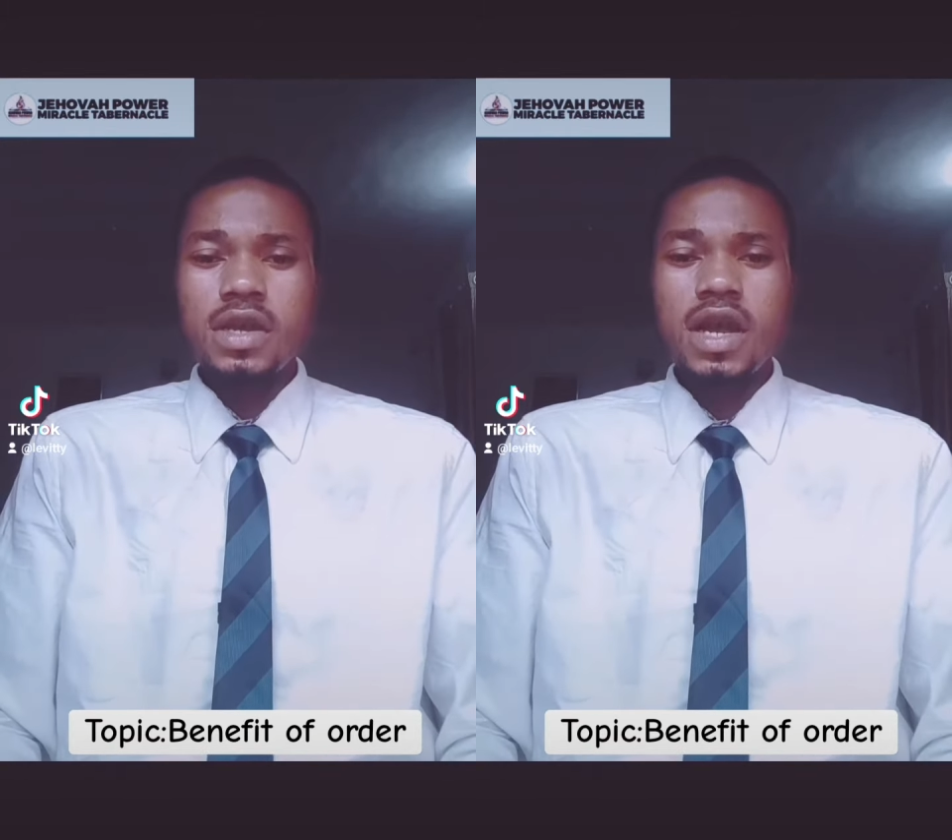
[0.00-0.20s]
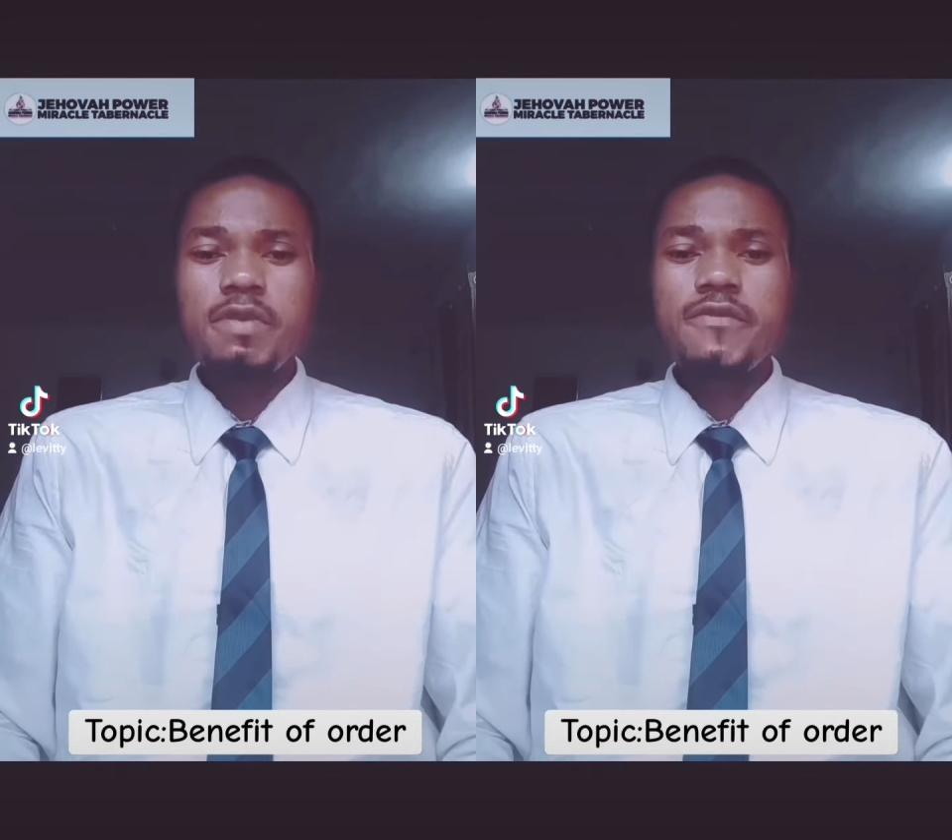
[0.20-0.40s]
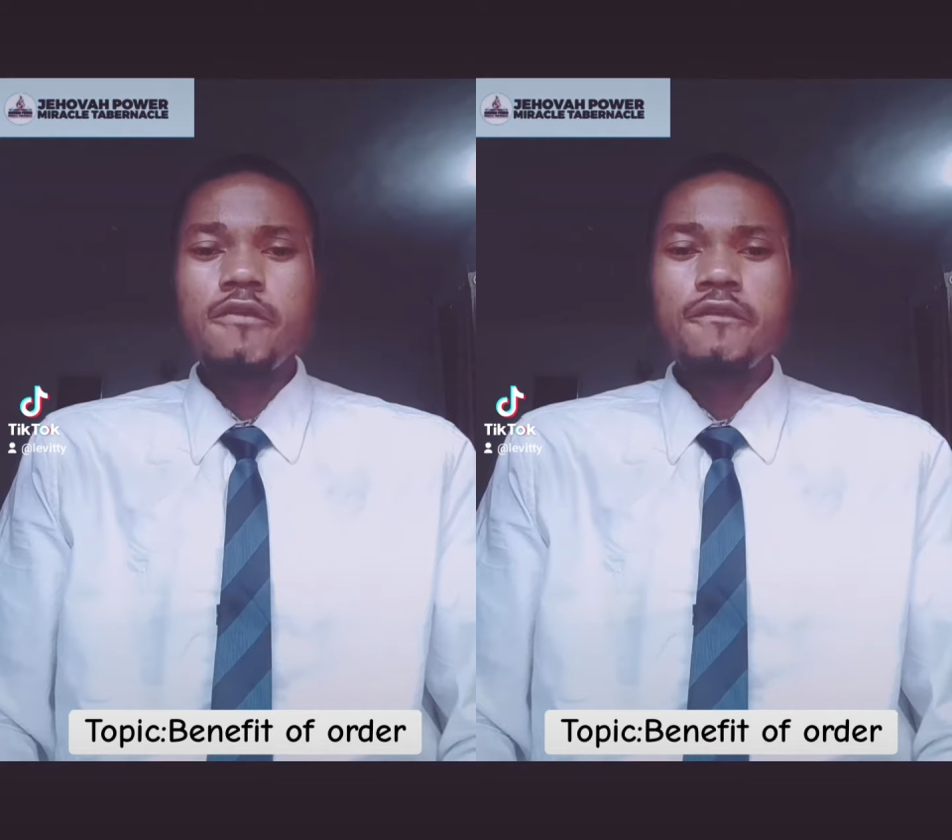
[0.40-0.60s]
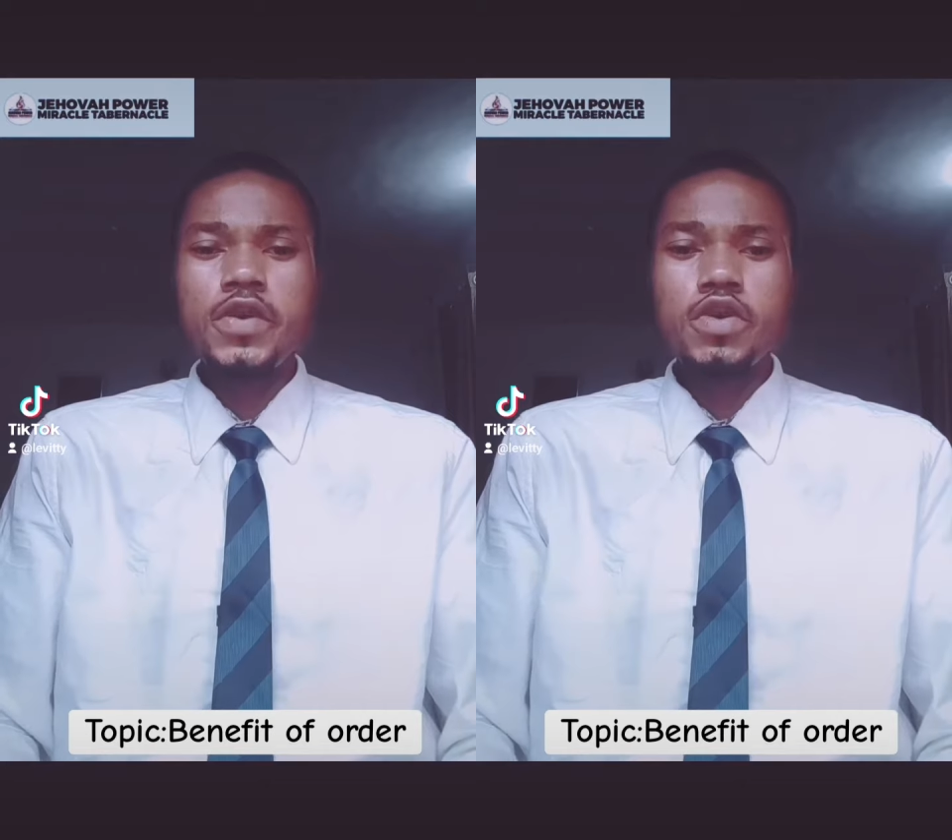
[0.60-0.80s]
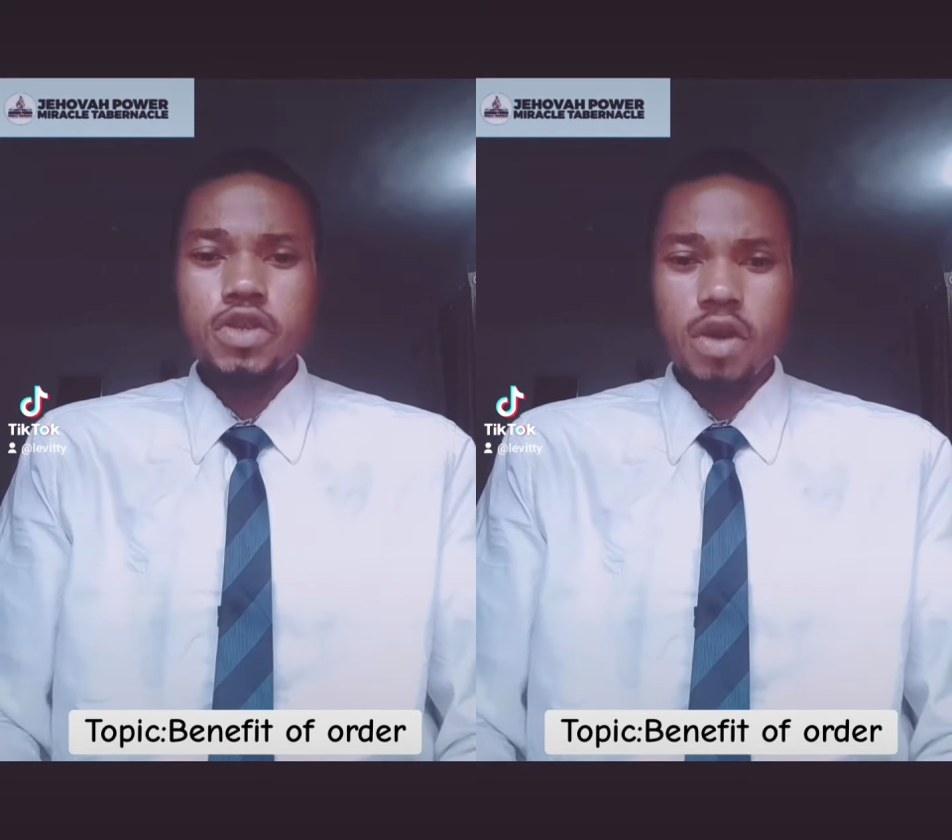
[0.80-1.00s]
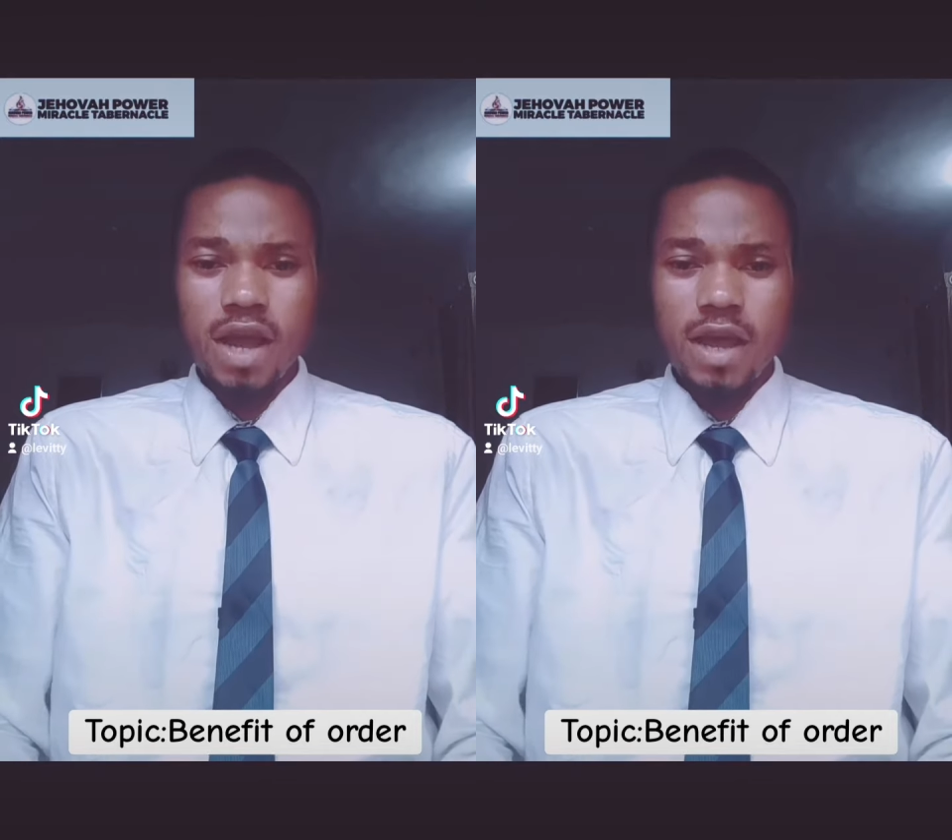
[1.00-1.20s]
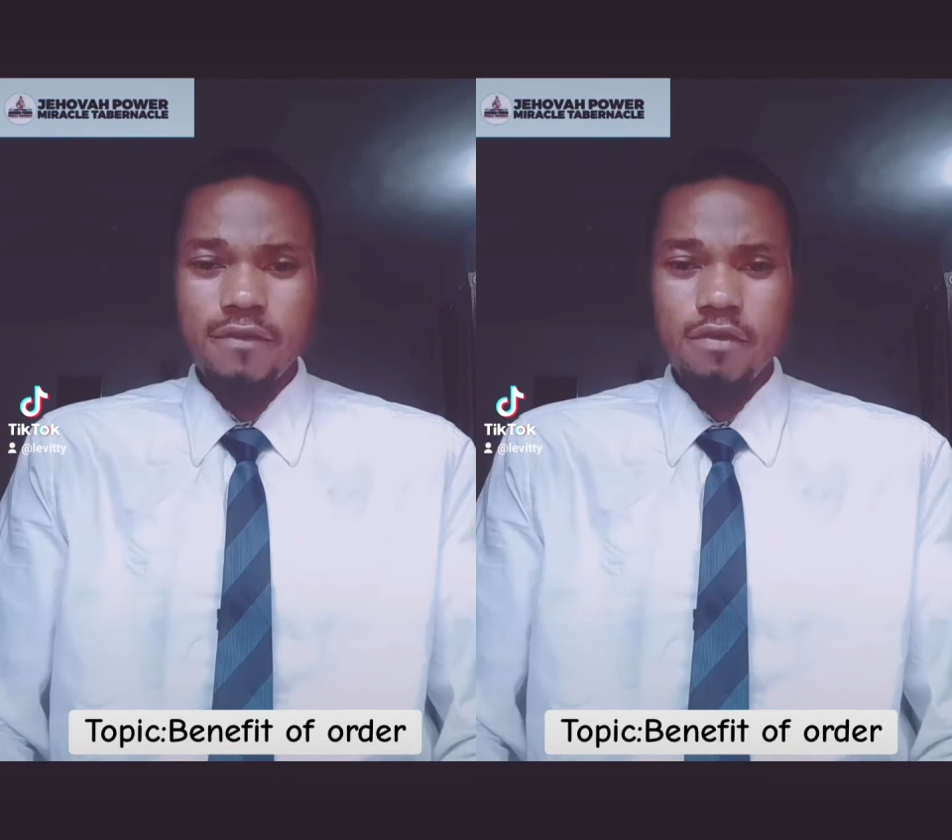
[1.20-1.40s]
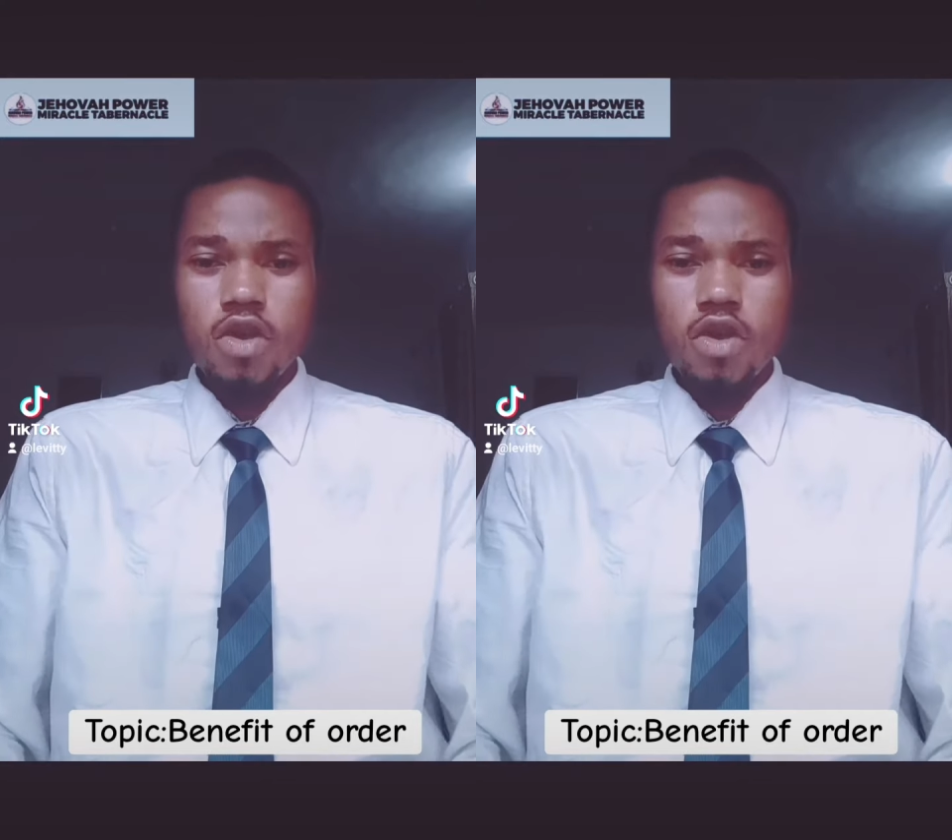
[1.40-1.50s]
can be fulfilled in your life,